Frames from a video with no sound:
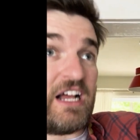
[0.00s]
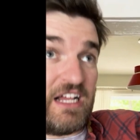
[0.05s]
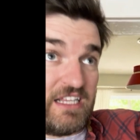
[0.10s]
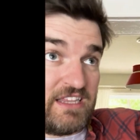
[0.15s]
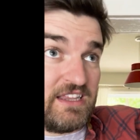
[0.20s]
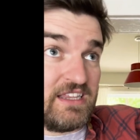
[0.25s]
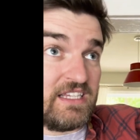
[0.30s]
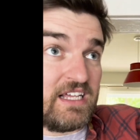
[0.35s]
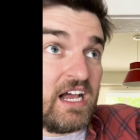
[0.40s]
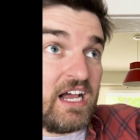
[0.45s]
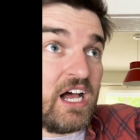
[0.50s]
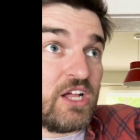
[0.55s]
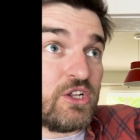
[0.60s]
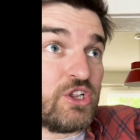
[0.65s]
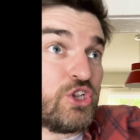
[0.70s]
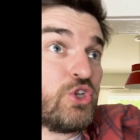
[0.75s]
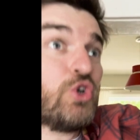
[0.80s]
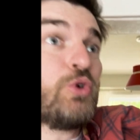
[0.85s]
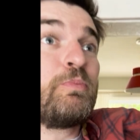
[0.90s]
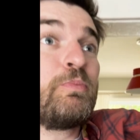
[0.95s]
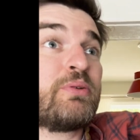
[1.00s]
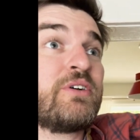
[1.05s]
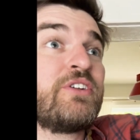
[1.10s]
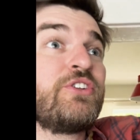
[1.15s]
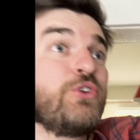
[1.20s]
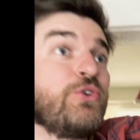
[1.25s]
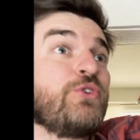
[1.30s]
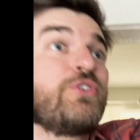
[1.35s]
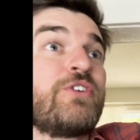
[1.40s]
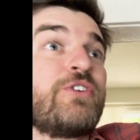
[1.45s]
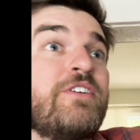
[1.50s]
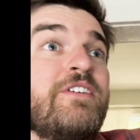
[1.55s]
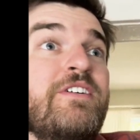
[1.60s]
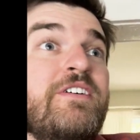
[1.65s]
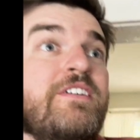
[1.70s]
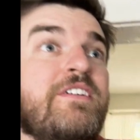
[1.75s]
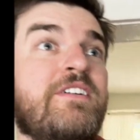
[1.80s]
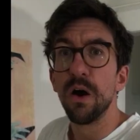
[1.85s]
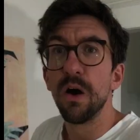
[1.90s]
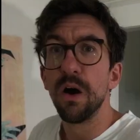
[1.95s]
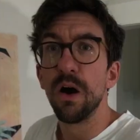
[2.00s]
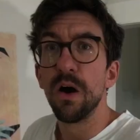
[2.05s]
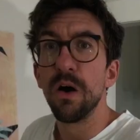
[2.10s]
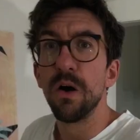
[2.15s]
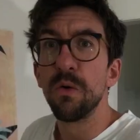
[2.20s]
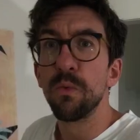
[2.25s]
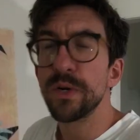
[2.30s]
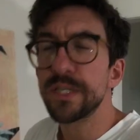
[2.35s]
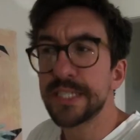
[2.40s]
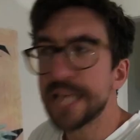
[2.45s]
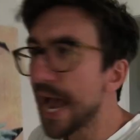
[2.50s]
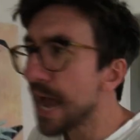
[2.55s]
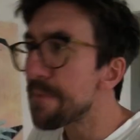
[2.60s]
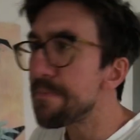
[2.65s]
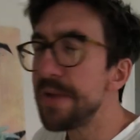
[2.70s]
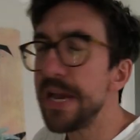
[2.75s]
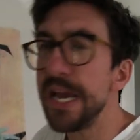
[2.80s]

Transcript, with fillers: a, a loop noodle. What's that